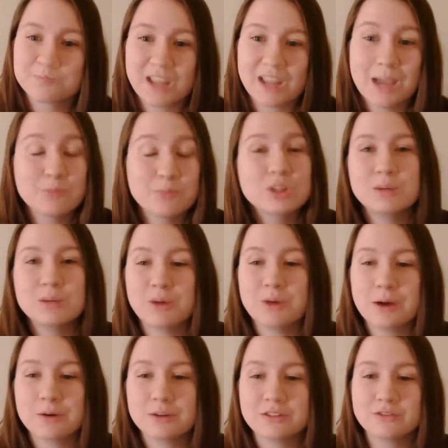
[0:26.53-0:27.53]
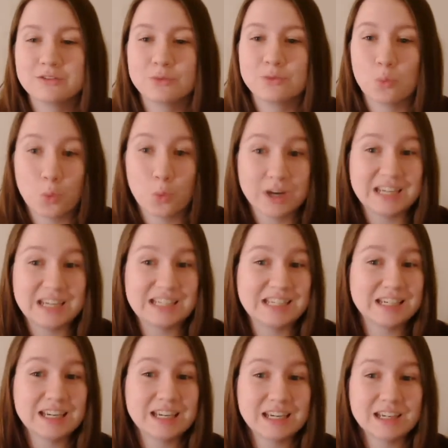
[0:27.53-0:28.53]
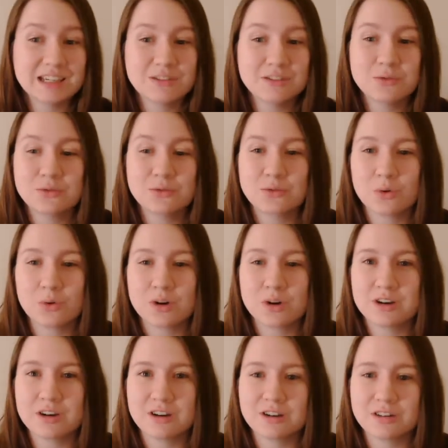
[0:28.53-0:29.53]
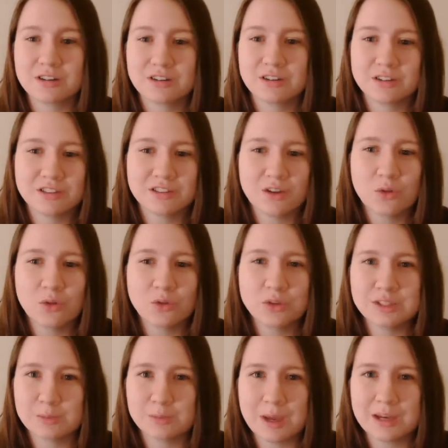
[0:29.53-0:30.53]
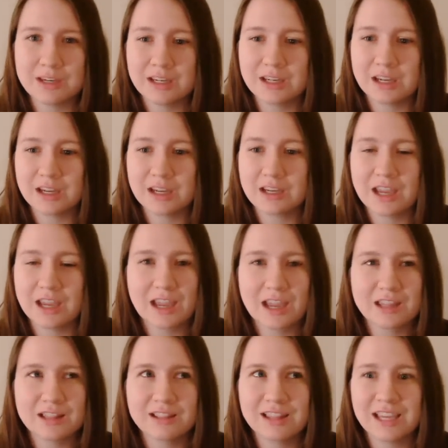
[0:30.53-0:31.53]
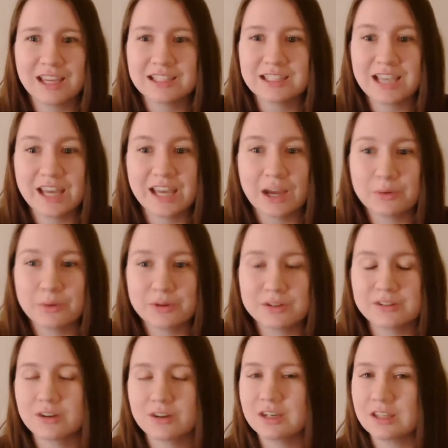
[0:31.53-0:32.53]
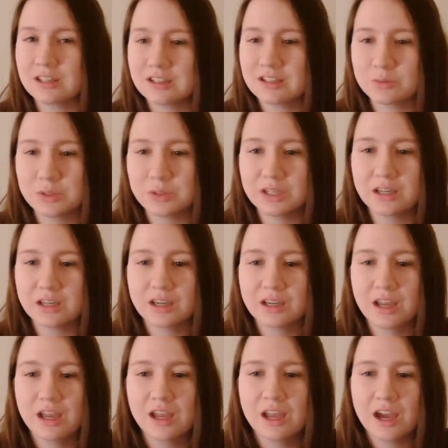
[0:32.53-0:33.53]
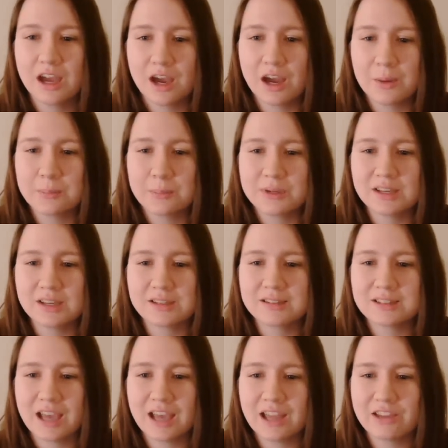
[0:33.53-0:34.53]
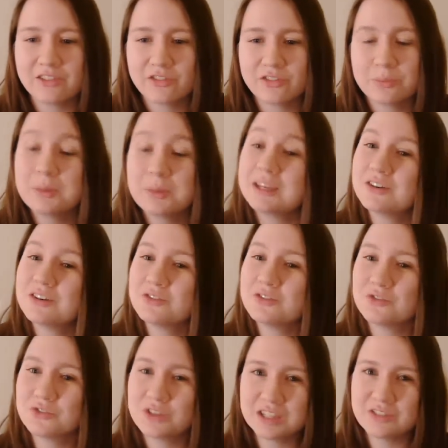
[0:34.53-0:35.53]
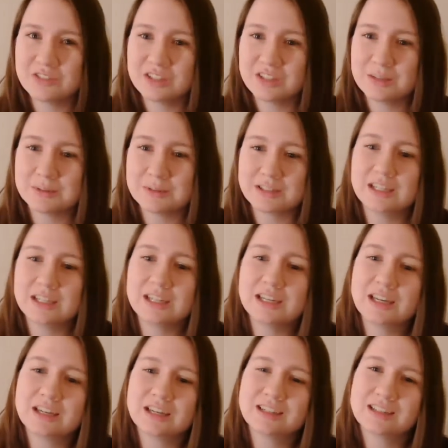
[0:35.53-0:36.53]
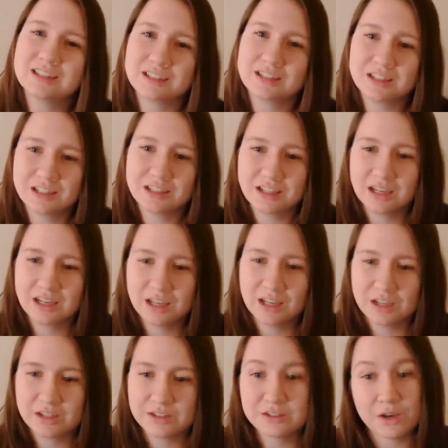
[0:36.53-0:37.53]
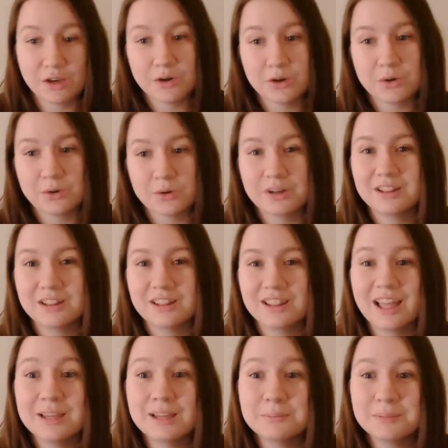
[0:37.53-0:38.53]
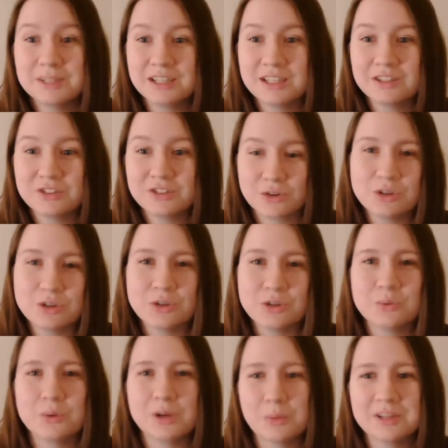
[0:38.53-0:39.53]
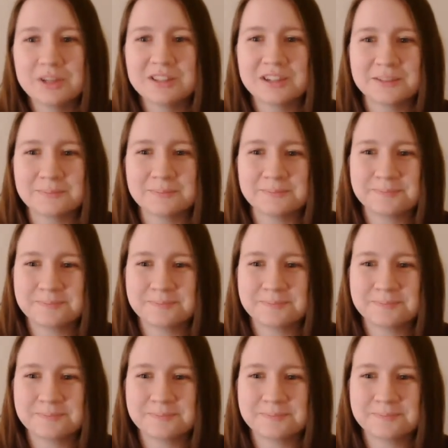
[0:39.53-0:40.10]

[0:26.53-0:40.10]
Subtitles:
really proud of what I did get in for only spending like 10 hours on it this week, because I've been really busy. So let me show you what I worked on.